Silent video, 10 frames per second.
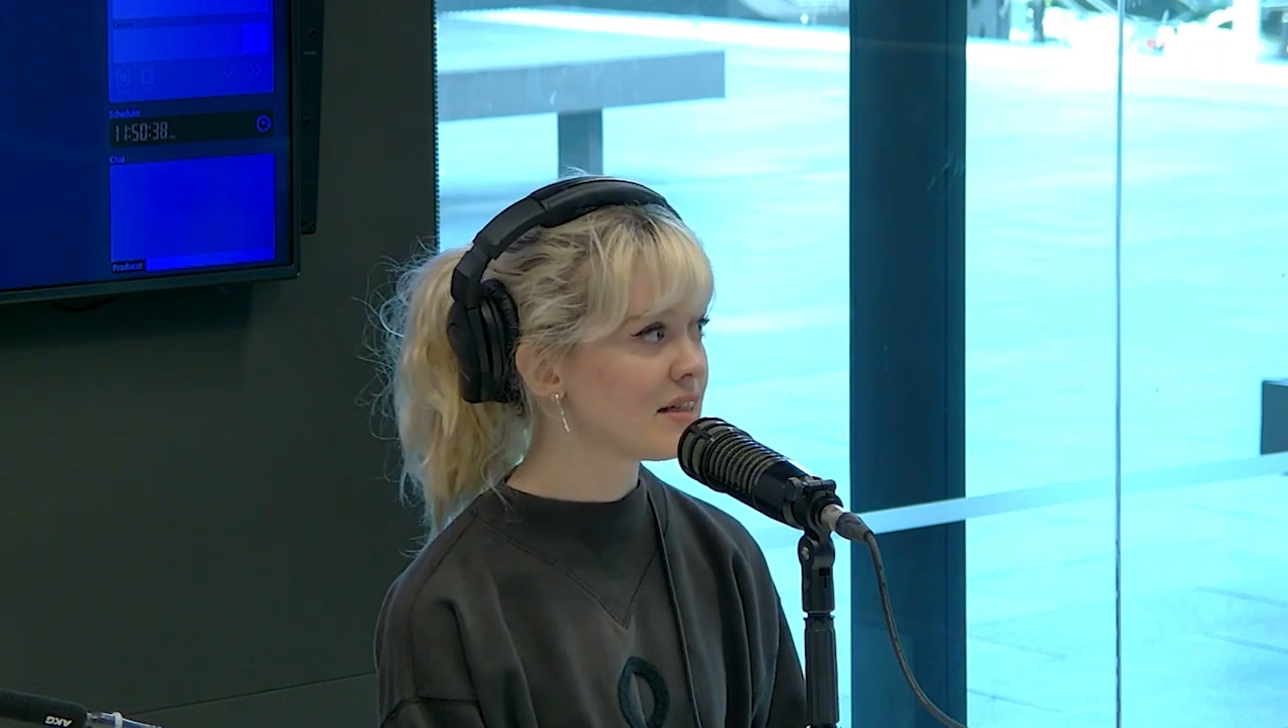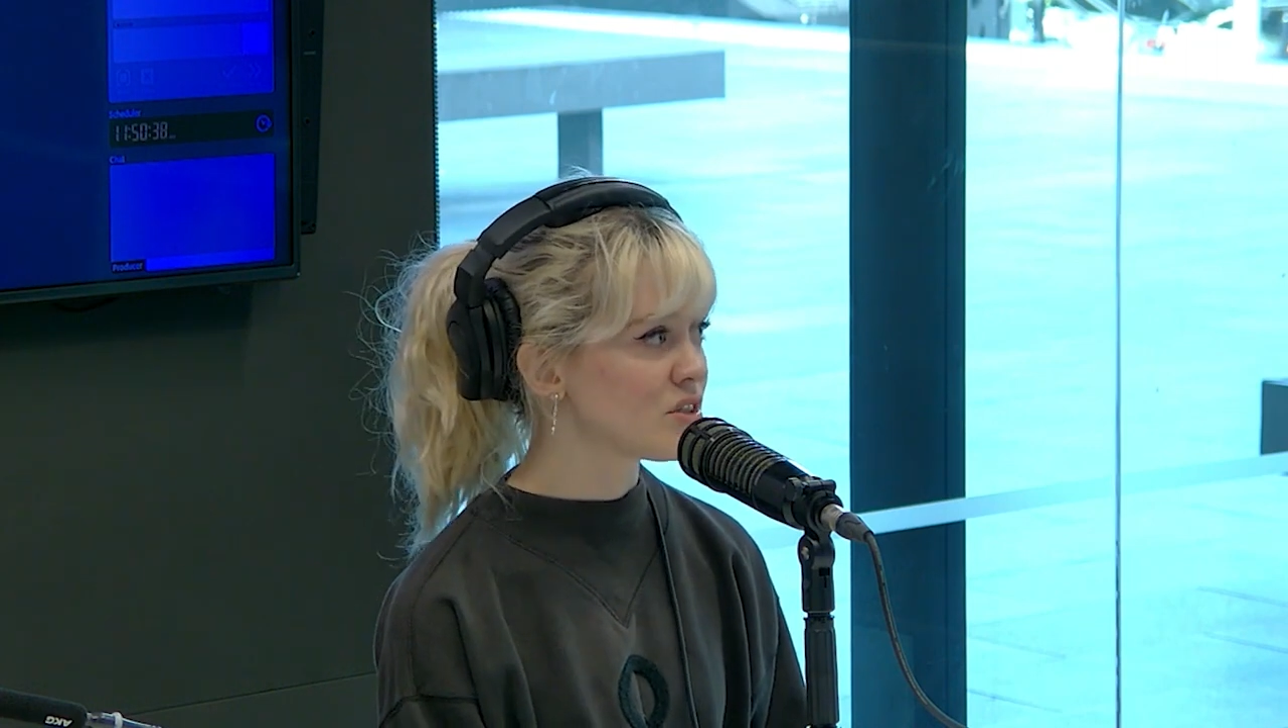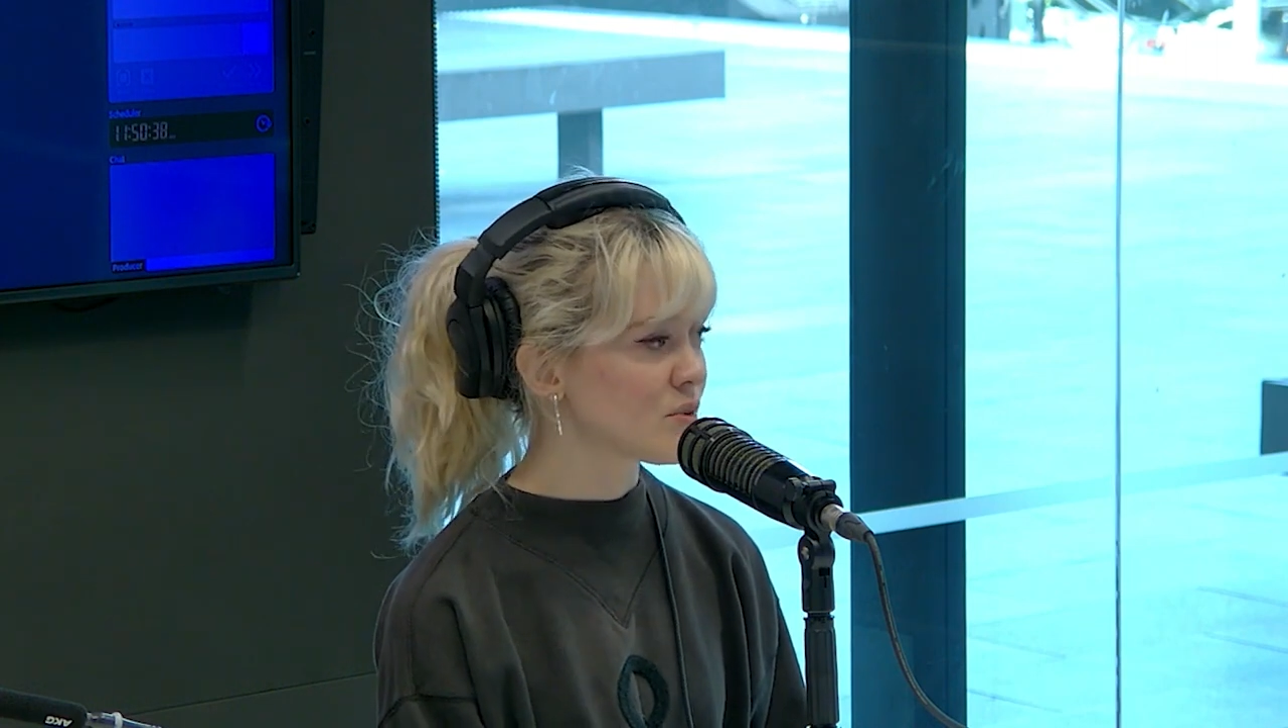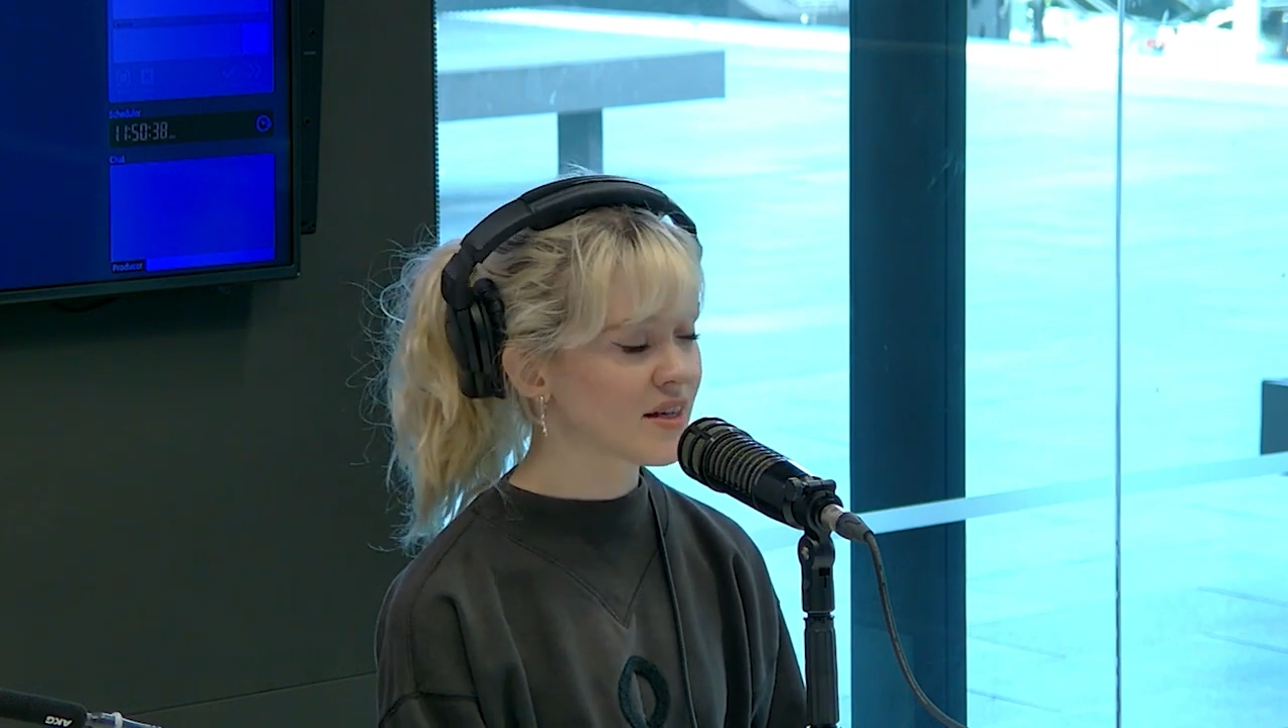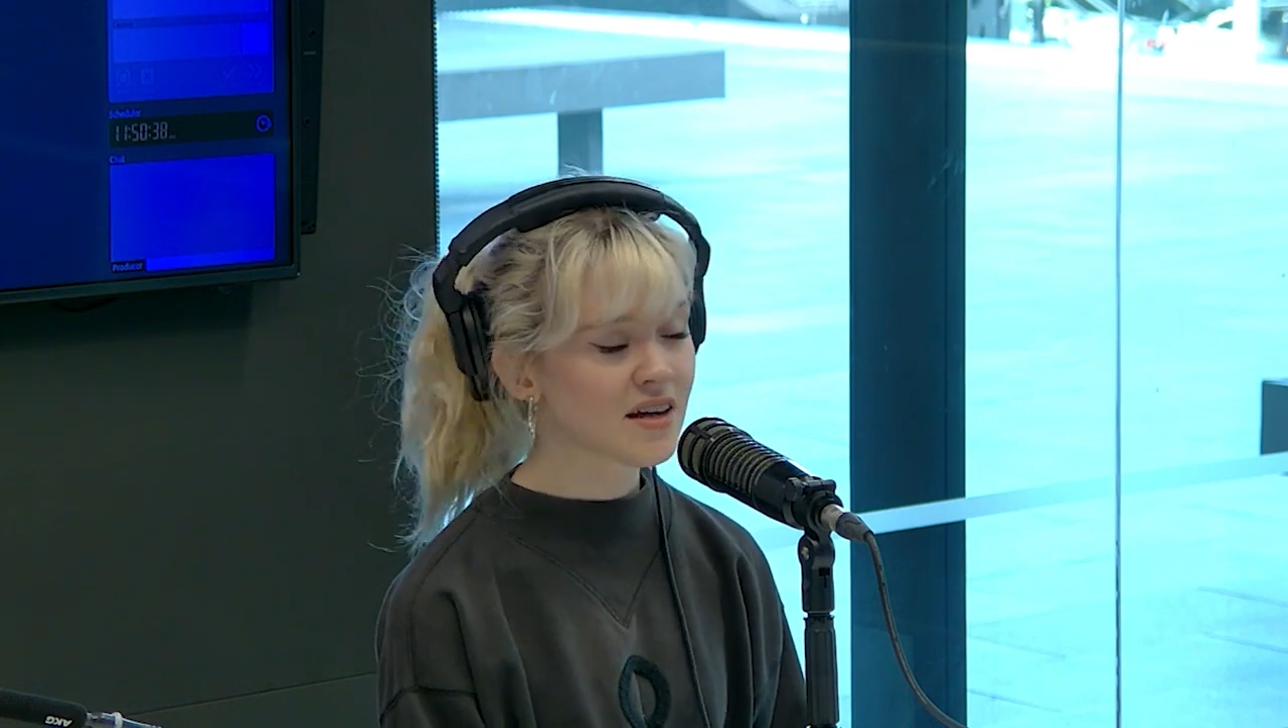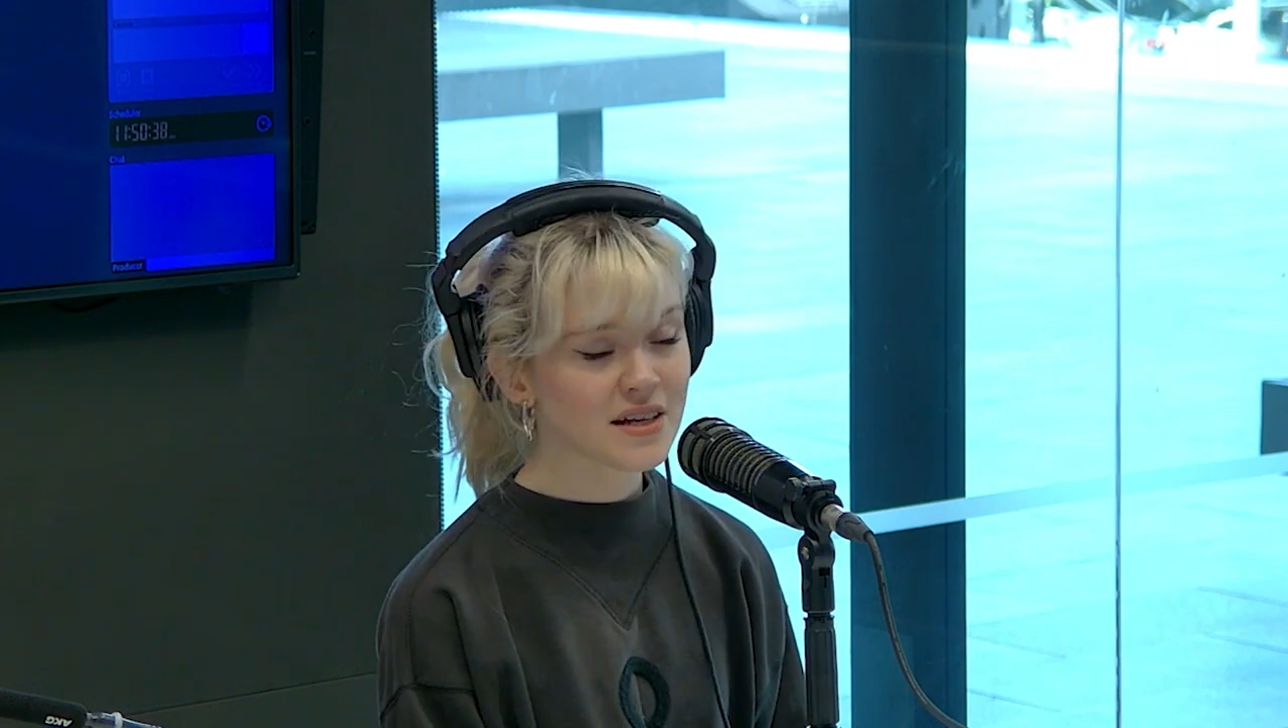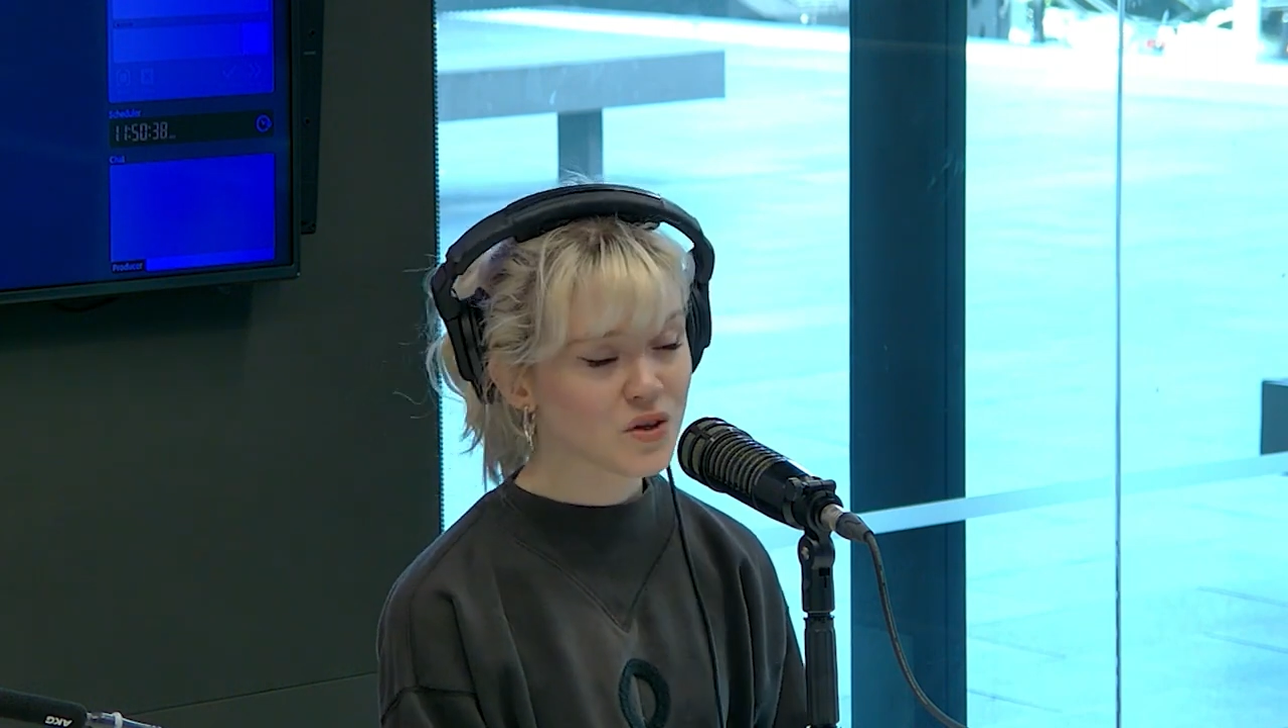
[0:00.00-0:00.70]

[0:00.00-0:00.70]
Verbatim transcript: so I can't tell